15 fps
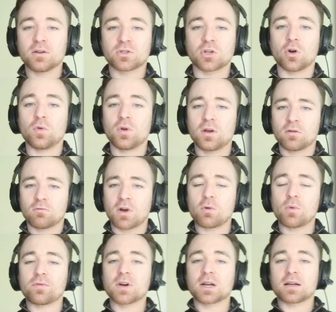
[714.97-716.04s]
So,
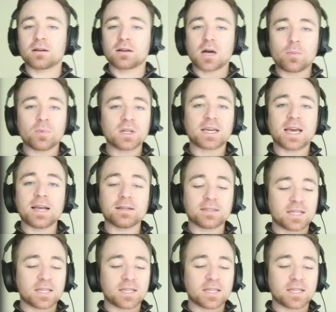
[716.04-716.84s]
right, we've got a couple of key